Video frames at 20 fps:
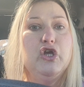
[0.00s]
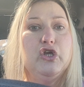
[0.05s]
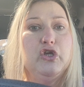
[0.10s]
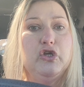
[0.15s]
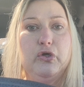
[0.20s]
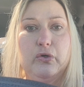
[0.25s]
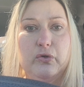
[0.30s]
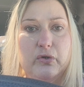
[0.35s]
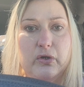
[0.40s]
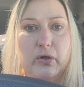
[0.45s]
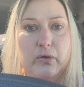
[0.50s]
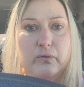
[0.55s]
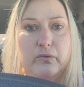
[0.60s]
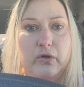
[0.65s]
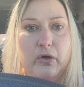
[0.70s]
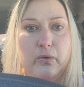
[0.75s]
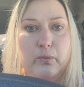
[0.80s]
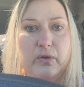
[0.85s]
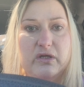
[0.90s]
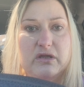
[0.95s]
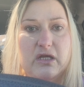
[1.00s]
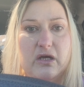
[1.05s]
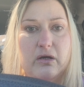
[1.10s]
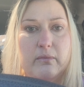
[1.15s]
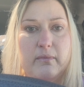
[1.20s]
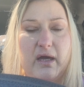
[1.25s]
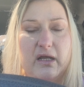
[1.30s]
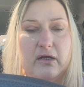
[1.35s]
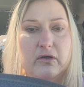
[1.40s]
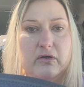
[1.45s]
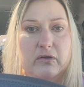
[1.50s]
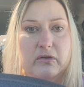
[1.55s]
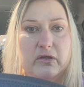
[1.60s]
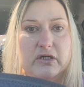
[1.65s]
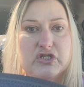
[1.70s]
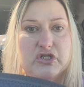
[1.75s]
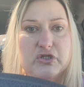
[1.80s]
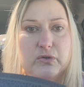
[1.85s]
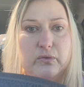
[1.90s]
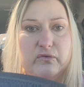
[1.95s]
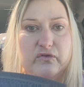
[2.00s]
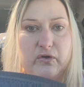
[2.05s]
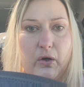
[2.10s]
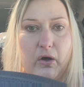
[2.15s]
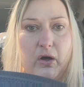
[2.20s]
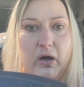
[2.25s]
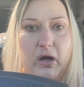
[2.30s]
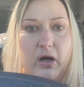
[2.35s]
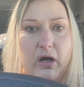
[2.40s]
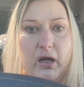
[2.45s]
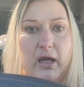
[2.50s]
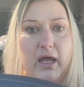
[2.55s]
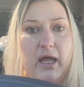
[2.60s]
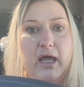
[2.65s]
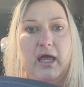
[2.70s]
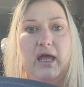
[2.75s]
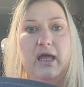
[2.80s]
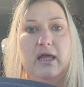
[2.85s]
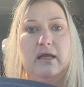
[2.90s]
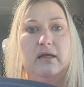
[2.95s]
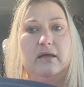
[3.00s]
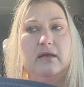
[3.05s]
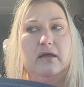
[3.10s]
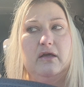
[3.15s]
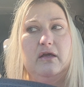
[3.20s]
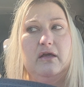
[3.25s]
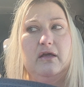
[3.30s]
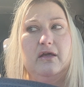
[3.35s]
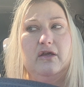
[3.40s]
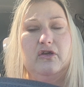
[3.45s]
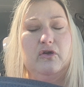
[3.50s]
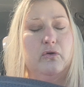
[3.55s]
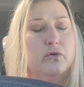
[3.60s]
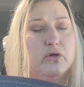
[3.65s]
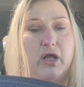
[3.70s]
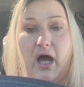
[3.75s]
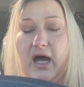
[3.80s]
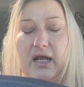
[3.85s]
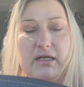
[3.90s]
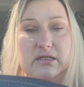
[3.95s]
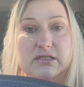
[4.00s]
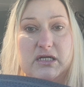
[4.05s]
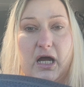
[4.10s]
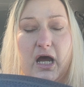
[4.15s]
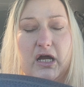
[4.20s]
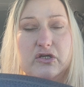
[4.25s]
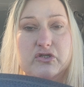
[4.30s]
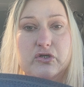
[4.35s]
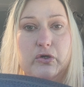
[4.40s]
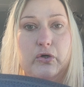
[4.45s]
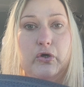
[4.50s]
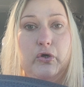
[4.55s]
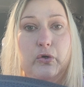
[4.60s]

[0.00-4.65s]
You don't know what their medical issues are, and you're not a doctor.